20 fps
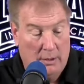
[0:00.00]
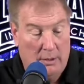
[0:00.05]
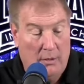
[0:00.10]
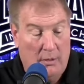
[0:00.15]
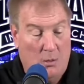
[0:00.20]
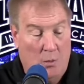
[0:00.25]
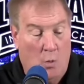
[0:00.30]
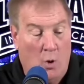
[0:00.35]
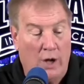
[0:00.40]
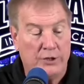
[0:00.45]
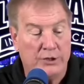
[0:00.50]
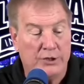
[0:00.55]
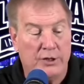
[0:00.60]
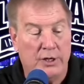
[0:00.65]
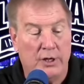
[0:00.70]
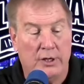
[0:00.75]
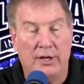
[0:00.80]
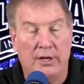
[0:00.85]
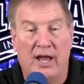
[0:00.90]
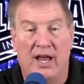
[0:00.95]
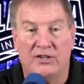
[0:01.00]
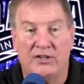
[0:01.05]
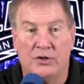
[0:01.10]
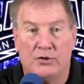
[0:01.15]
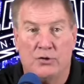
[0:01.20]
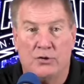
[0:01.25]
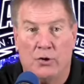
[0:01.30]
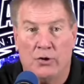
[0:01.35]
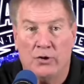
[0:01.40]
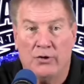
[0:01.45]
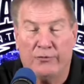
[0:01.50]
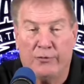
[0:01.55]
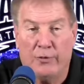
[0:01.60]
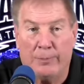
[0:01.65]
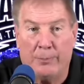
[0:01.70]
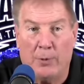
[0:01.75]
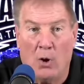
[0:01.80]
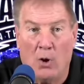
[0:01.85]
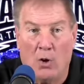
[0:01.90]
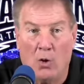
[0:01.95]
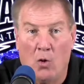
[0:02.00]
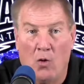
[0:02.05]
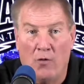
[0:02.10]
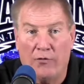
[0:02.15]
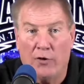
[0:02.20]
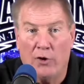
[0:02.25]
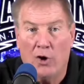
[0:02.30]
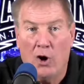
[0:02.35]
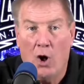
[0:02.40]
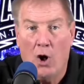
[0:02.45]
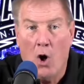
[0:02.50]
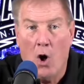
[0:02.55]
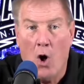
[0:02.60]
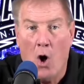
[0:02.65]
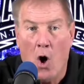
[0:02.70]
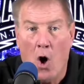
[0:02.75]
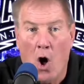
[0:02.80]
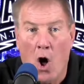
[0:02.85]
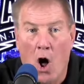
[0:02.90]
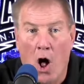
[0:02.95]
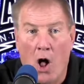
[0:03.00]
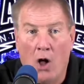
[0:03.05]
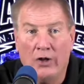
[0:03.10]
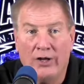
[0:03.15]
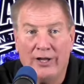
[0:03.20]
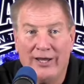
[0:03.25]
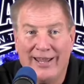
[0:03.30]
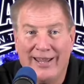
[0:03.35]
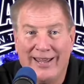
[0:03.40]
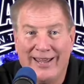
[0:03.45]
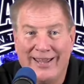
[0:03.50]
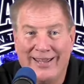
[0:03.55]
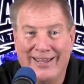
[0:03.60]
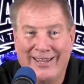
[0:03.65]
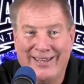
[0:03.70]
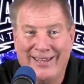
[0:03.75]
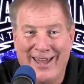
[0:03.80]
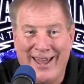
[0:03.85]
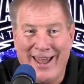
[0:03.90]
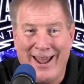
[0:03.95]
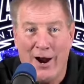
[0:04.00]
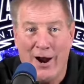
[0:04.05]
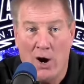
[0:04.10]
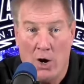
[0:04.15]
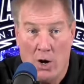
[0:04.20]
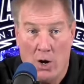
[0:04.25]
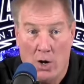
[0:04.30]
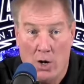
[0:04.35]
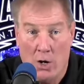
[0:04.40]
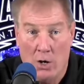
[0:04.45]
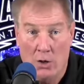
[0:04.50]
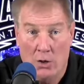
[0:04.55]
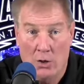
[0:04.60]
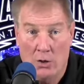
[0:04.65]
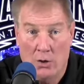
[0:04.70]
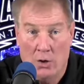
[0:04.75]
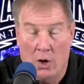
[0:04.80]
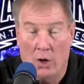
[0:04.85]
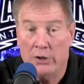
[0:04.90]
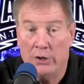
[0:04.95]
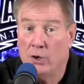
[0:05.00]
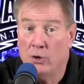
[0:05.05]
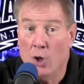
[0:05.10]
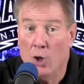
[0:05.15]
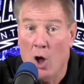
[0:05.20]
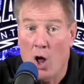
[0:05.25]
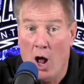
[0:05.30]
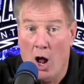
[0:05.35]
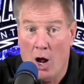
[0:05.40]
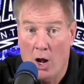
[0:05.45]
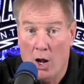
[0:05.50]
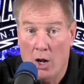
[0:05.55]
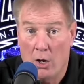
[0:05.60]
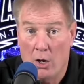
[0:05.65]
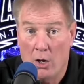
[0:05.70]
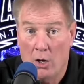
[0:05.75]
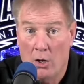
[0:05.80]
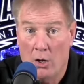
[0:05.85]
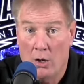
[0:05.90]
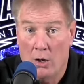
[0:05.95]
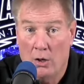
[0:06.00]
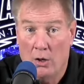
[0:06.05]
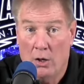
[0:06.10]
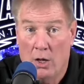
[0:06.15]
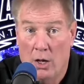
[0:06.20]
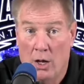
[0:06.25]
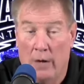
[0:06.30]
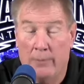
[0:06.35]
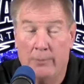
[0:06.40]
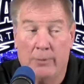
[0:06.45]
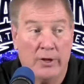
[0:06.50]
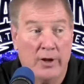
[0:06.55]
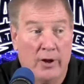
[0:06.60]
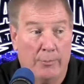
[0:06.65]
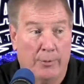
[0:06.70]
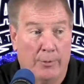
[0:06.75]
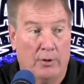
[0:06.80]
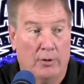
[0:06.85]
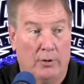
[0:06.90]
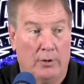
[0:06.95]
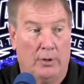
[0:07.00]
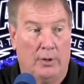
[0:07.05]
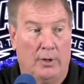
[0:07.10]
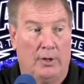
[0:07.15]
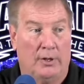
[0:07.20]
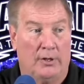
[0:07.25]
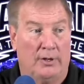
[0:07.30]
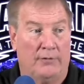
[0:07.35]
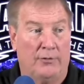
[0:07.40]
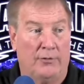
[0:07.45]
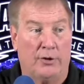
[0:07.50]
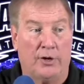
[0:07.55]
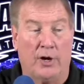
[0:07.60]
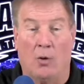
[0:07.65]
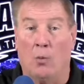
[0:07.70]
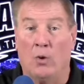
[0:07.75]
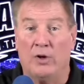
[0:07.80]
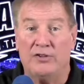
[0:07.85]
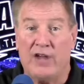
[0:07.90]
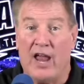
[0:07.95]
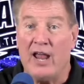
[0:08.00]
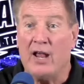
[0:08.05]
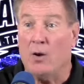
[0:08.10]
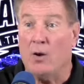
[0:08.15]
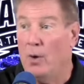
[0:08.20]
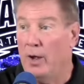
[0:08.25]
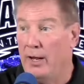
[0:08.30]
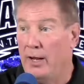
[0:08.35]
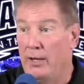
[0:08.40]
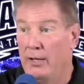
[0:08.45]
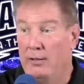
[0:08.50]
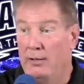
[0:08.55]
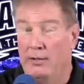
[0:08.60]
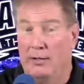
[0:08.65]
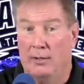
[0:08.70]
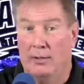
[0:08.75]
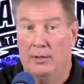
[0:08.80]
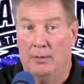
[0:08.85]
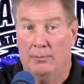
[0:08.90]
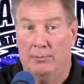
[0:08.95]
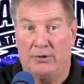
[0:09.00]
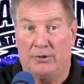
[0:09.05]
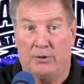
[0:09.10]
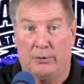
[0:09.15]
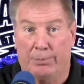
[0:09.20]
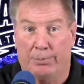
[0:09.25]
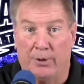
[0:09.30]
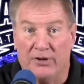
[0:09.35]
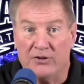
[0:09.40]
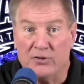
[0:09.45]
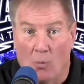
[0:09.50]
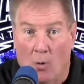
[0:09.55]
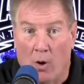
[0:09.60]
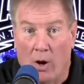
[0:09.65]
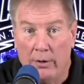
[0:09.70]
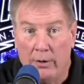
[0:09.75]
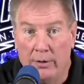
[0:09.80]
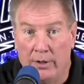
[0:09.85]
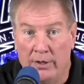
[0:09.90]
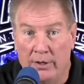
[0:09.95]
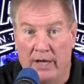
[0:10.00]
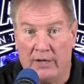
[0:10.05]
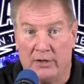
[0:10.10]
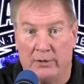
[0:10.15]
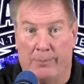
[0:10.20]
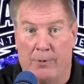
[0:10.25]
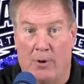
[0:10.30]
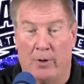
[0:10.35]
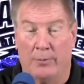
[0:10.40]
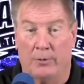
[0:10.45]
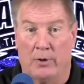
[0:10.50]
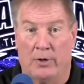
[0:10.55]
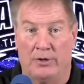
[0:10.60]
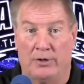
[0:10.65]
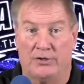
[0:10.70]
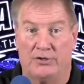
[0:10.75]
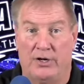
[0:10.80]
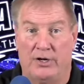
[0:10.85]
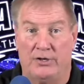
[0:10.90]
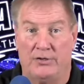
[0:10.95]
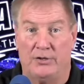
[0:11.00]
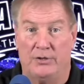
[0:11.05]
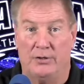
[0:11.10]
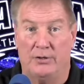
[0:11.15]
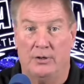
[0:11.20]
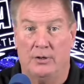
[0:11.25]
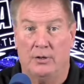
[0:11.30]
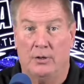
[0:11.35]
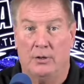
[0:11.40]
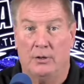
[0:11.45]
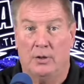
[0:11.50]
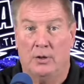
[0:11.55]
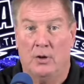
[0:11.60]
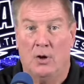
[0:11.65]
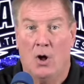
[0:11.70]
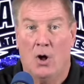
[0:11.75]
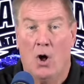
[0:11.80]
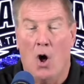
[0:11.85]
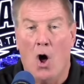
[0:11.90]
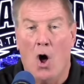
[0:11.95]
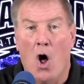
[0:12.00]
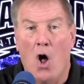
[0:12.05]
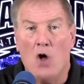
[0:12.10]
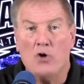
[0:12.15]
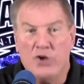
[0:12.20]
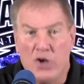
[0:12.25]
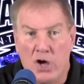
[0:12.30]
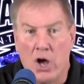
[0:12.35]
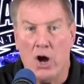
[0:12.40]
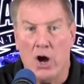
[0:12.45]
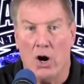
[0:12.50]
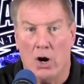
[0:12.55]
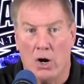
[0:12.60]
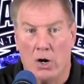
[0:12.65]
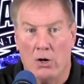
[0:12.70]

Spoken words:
Washington hasn't turned the football over all year long. Unbelievable. They've only got 1 takeaway, but they're +1 in that department on the season. All year.